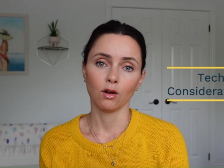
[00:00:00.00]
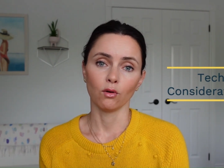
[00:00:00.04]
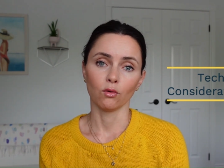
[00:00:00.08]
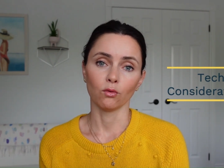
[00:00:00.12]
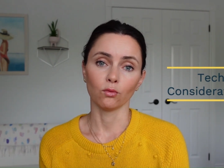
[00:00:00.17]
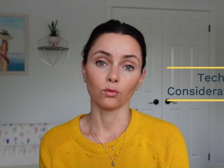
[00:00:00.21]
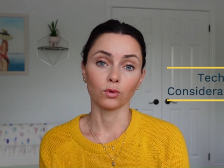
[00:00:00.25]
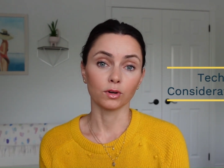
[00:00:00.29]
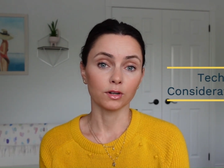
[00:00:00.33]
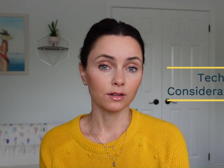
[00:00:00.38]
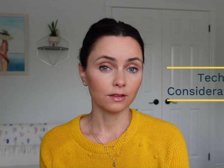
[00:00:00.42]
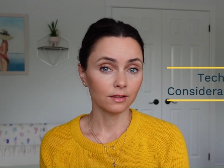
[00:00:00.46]

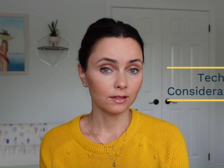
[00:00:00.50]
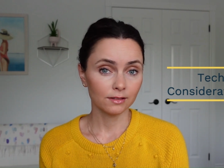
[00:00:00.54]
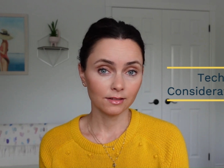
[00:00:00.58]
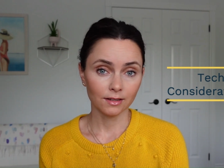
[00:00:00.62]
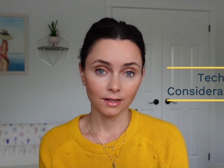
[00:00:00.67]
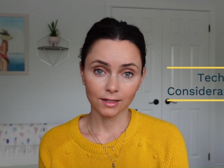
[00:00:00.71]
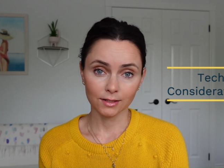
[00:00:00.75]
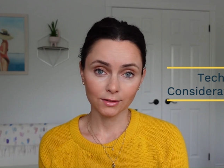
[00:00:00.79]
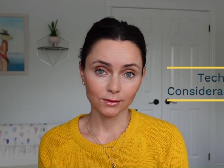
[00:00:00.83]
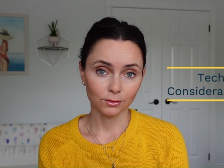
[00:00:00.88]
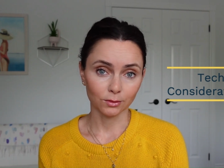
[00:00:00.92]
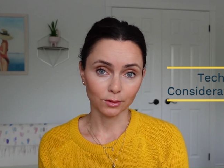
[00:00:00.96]
What are the
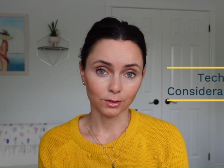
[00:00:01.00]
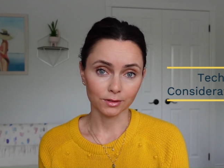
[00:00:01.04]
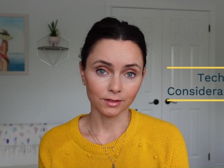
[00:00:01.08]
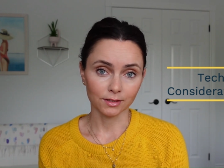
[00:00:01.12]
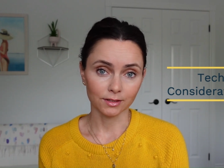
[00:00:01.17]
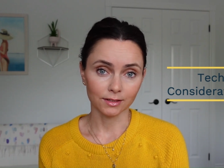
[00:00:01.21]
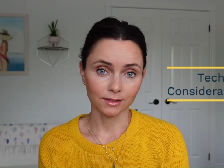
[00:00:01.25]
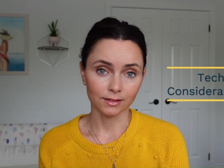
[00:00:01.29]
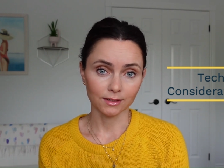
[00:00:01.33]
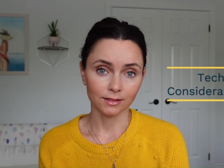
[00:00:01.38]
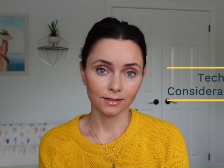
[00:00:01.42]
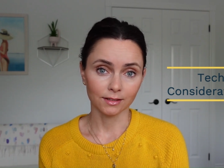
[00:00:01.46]
data
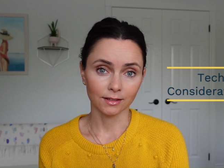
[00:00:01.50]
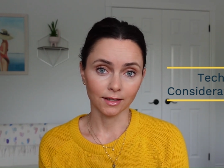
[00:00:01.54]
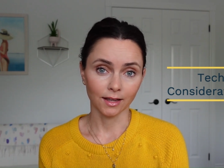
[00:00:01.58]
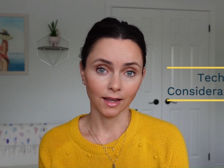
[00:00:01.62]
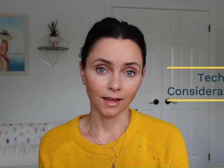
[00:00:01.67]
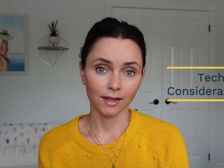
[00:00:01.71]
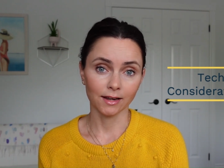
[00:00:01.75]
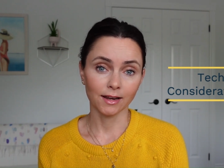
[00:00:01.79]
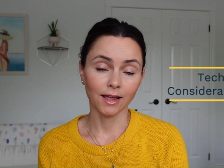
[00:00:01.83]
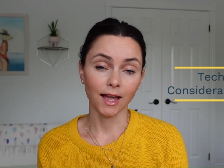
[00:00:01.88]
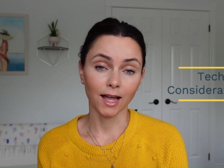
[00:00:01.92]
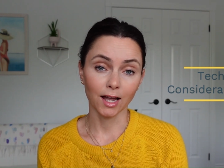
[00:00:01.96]
sources
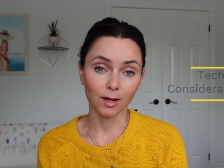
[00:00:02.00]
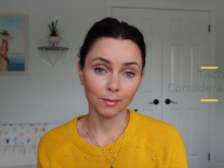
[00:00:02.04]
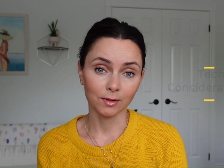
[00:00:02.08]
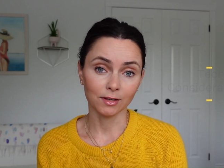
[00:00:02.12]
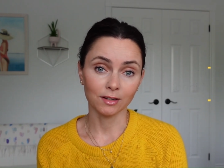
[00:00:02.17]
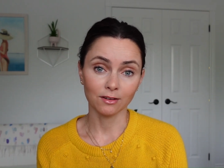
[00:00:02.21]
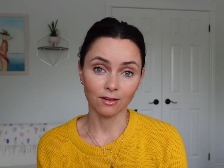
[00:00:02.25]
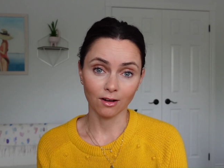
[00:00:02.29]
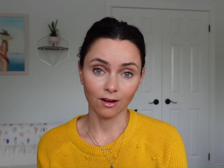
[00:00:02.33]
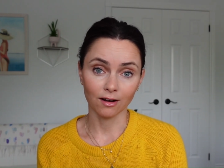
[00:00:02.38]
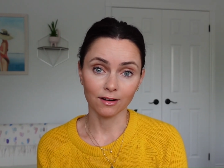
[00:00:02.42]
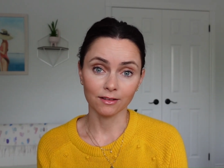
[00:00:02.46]
and how
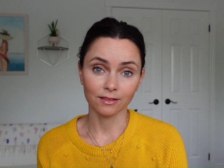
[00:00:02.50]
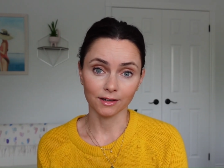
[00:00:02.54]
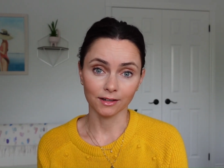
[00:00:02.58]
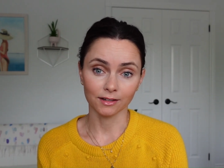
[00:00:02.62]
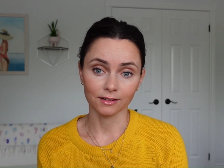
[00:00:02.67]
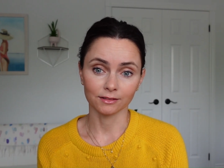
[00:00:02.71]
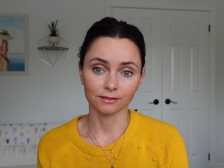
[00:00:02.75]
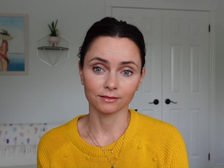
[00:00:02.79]
many are there?